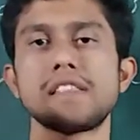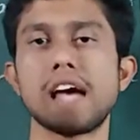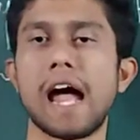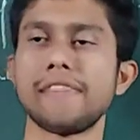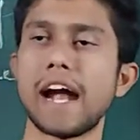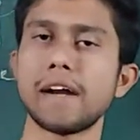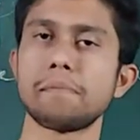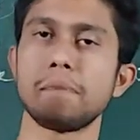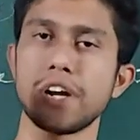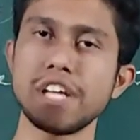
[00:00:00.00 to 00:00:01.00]
and
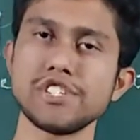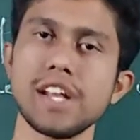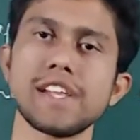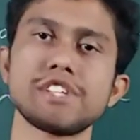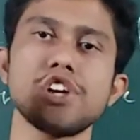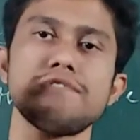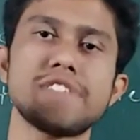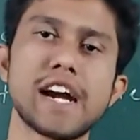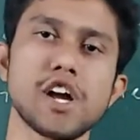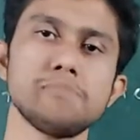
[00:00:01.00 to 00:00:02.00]
that potential energy
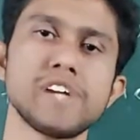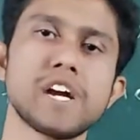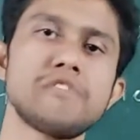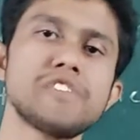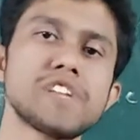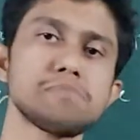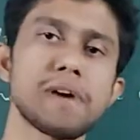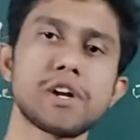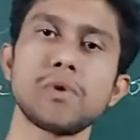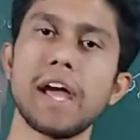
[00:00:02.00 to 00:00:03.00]
of that object with
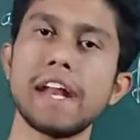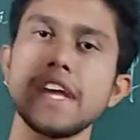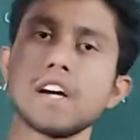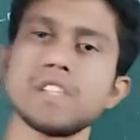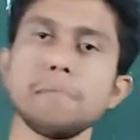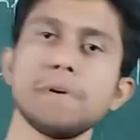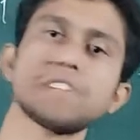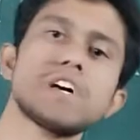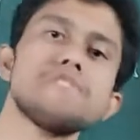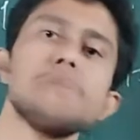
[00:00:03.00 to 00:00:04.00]
respect to any other
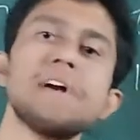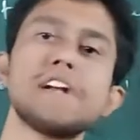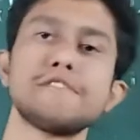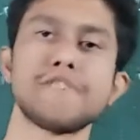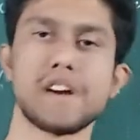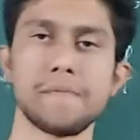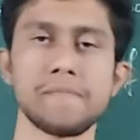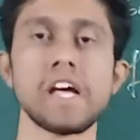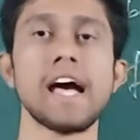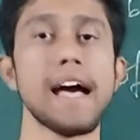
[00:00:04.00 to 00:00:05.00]
person will be different.
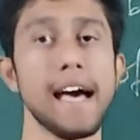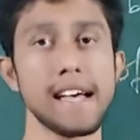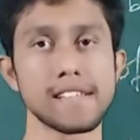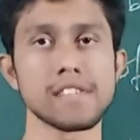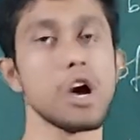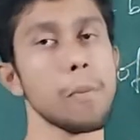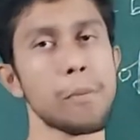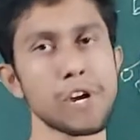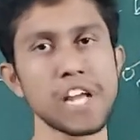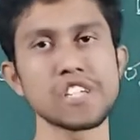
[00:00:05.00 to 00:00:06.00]
Hence
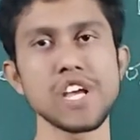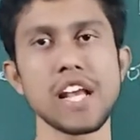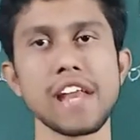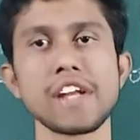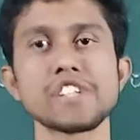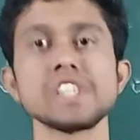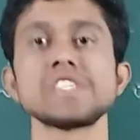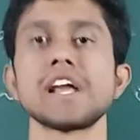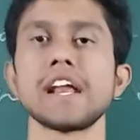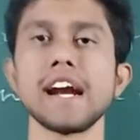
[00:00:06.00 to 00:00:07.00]
potential energy
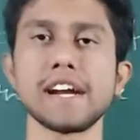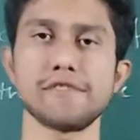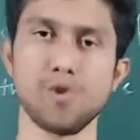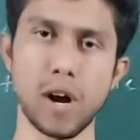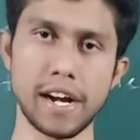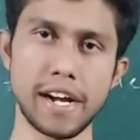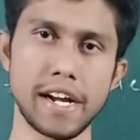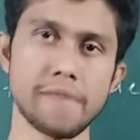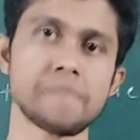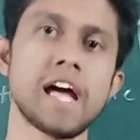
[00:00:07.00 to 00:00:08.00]
is a relative
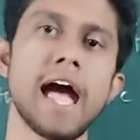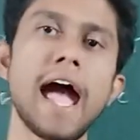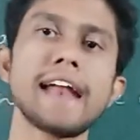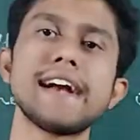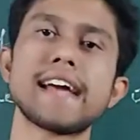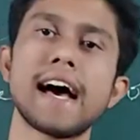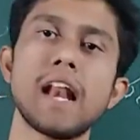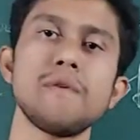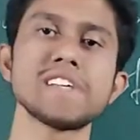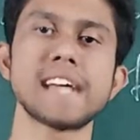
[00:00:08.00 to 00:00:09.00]
quantity and it
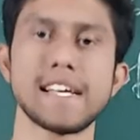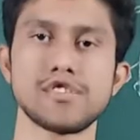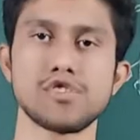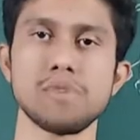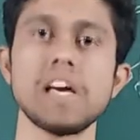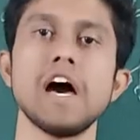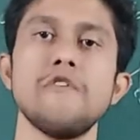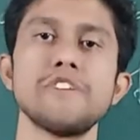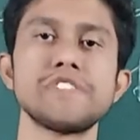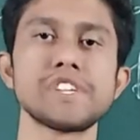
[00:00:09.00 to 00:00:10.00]
always has to be
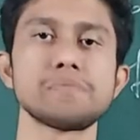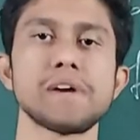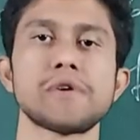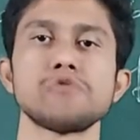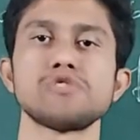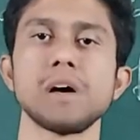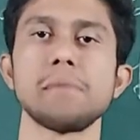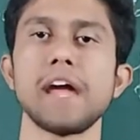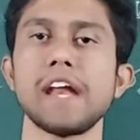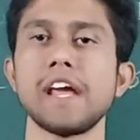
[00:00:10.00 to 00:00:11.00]
with respect to
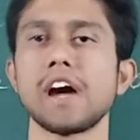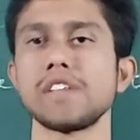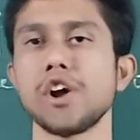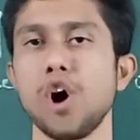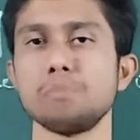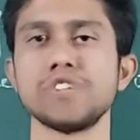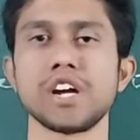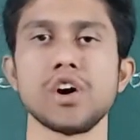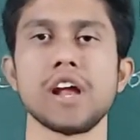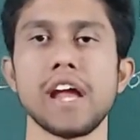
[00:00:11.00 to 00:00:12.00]
some any other
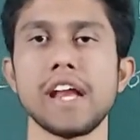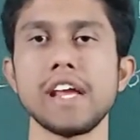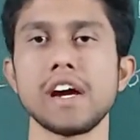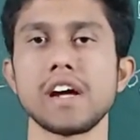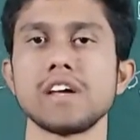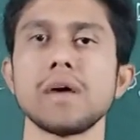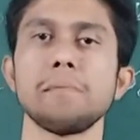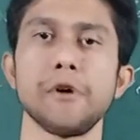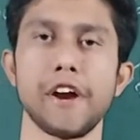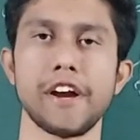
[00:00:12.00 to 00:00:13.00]
object or any other
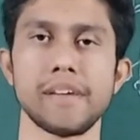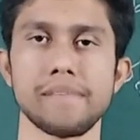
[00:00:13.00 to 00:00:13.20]
point.